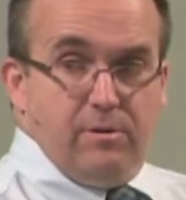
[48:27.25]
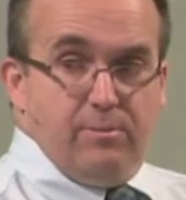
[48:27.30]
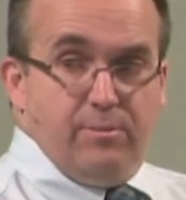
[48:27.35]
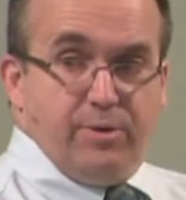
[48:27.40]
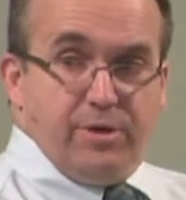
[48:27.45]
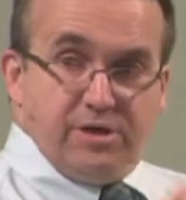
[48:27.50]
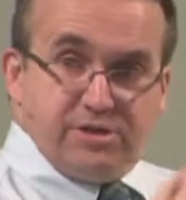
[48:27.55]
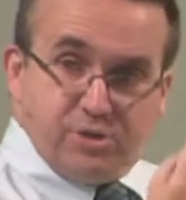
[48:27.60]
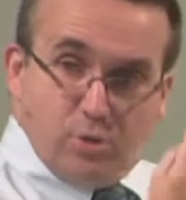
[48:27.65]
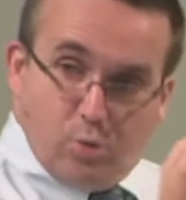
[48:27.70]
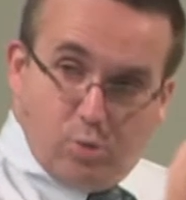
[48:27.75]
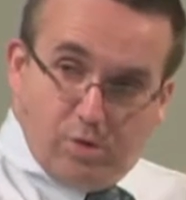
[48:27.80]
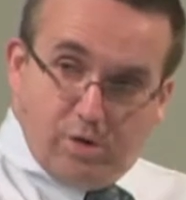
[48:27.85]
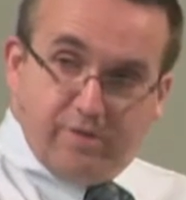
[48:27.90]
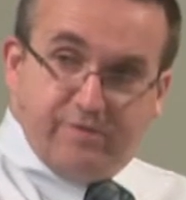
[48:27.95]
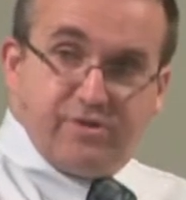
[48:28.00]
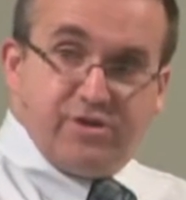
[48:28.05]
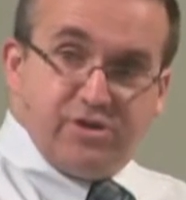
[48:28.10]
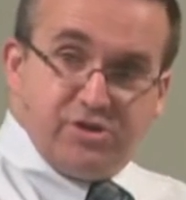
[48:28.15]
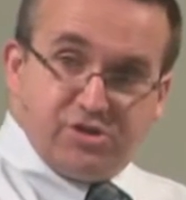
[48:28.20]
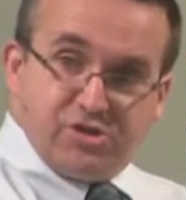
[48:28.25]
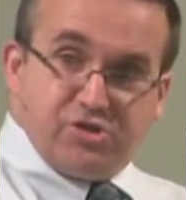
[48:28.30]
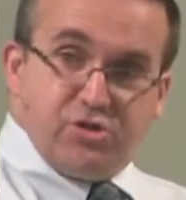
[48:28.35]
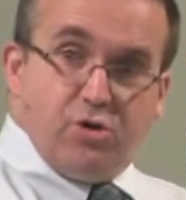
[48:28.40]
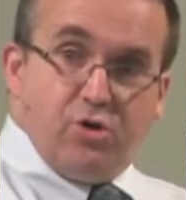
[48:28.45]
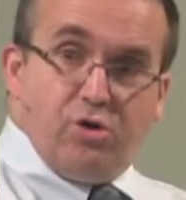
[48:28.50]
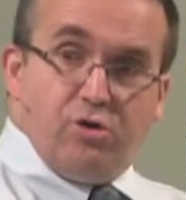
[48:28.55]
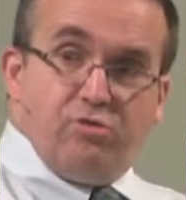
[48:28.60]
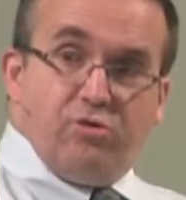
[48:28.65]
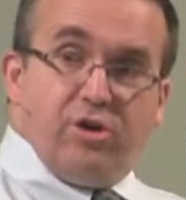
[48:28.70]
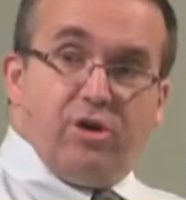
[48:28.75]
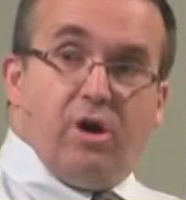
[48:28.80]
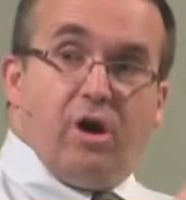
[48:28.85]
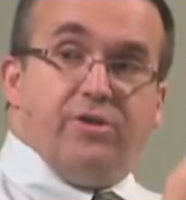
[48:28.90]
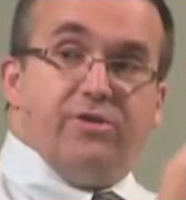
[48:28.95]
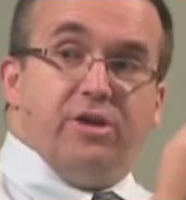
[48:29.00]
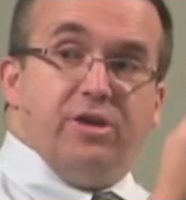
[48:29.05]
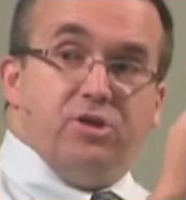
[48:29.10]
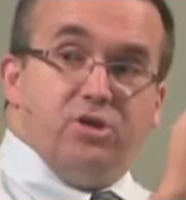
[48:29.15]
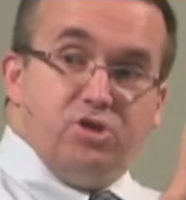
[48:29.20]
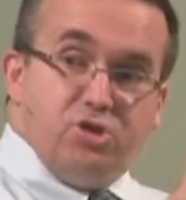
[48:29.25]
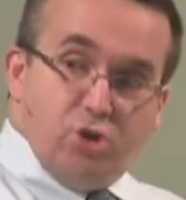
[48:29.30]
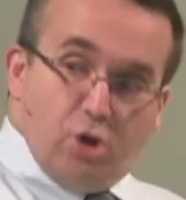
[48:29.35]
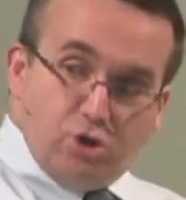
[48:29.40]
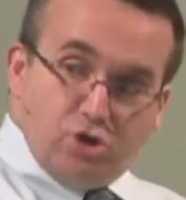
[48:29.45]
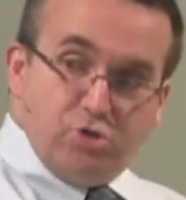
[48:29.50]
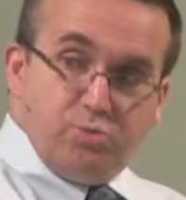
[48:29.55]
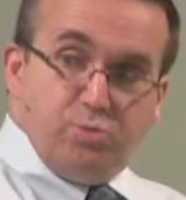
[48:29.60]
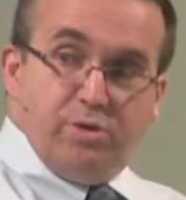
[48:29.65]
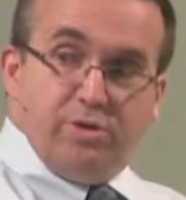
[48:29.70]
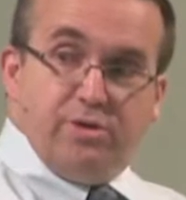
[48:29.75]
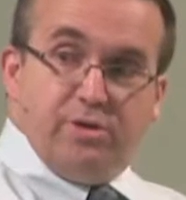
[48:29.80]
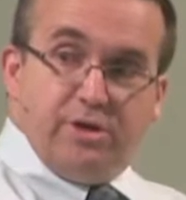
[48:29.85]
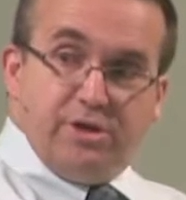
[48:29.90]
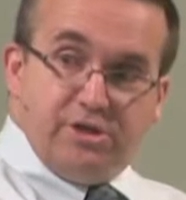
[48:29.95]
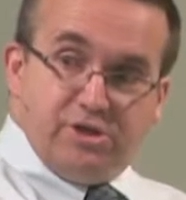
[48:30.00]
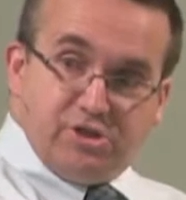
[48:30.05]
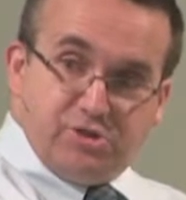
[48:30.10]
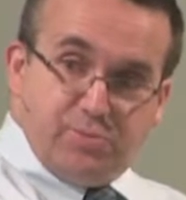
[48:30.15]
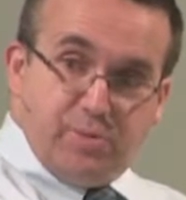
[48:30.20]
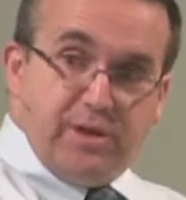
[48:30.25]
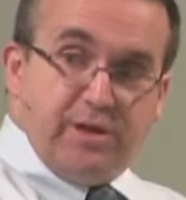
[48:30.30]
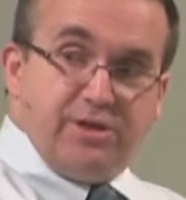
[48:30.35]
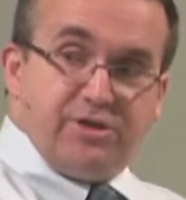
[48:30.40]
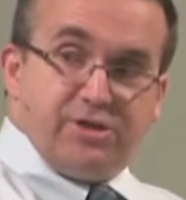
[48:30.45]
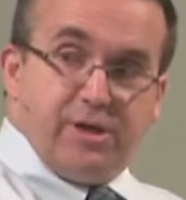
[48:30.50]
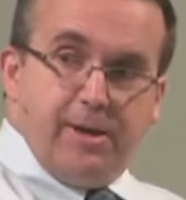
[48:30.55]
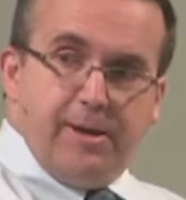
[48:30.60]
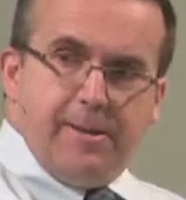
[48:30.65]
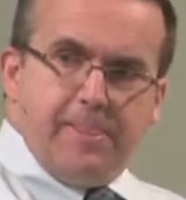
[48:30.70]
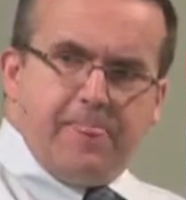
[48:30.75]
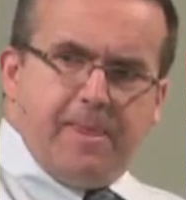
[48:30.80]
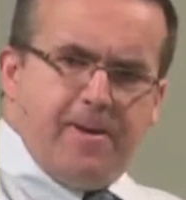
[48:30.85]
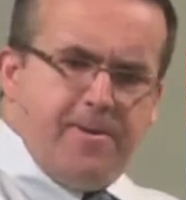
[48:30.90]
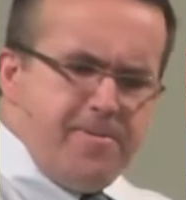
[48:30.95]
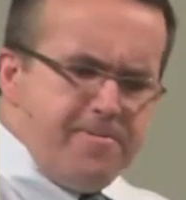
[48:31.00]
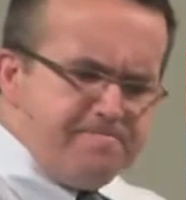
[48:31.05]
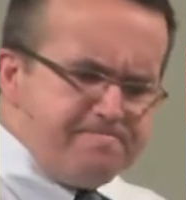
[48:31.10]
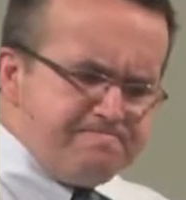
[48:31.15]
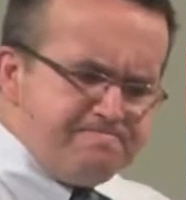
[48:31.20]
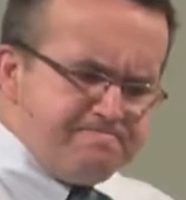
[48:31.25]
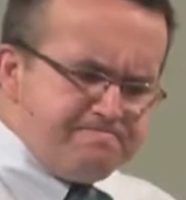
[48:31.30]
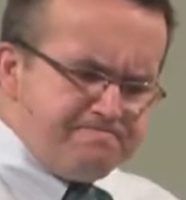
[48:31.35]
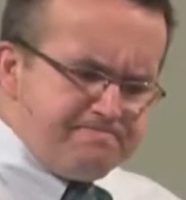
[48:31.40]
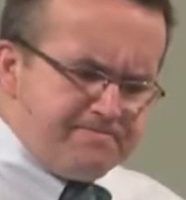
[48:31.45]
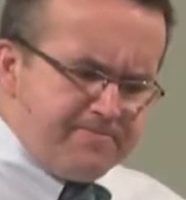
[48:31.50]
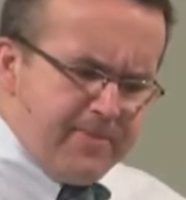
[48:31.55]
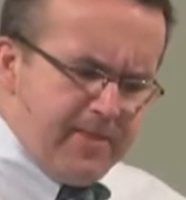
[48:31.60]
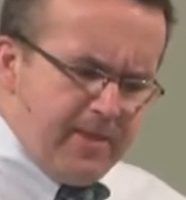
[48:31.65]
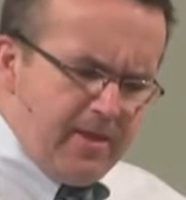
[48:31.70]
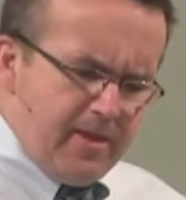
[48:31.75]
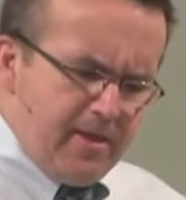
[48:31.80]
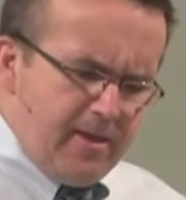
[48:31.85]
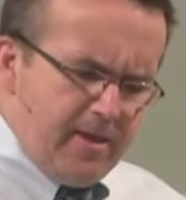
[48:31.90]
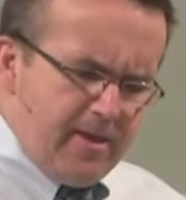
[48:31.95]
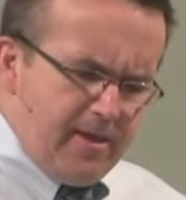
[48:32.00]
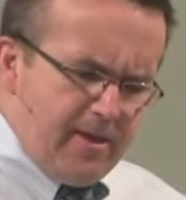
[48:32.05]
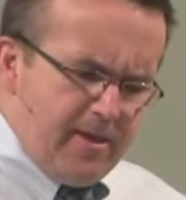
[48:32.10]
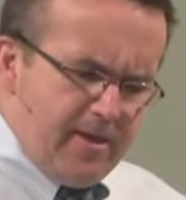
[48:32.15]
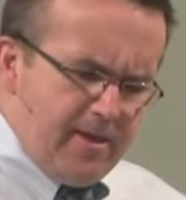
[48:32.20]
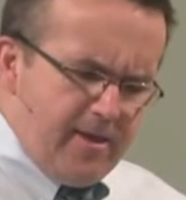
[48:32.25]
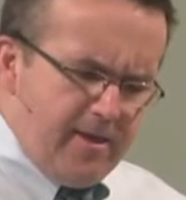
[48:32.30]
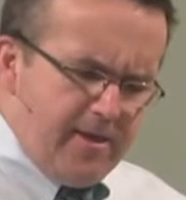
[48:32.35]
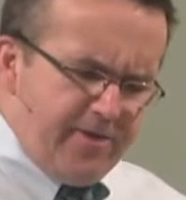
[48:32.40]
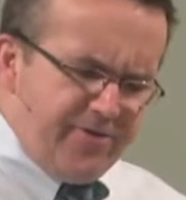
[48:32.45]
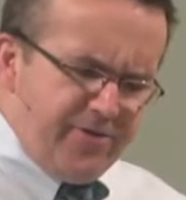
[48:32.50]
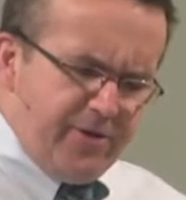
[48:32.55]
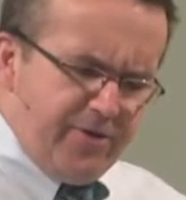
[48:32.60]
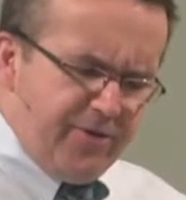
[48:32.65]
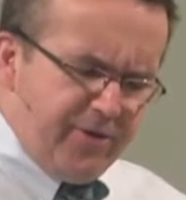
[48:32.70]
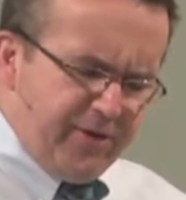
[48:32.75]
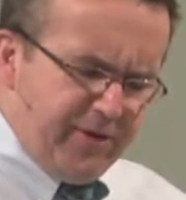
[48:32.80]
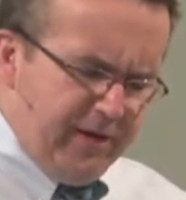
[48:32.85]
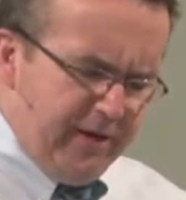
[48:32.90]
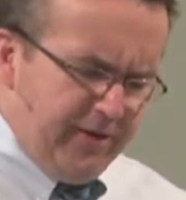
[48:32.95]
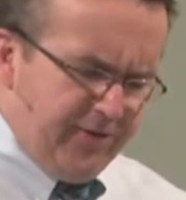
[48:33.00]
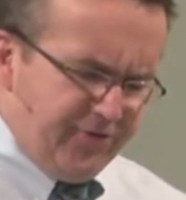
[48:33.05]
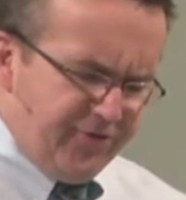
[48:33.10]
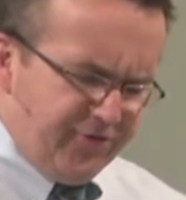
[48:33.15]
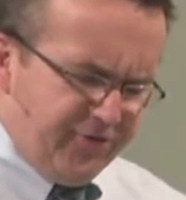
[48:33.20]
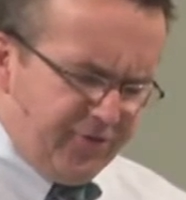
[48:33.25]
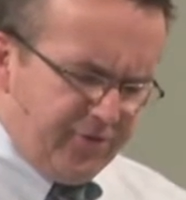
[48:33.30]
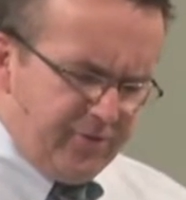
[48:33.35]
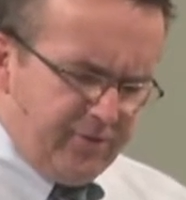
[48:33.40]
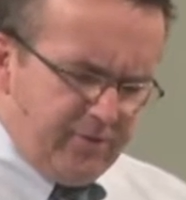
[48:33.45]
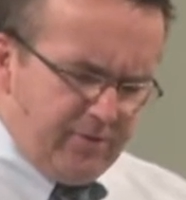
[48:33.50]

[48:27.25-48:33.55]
But it's a word of concern regarding judgment that he speaks. Now, isn't it the case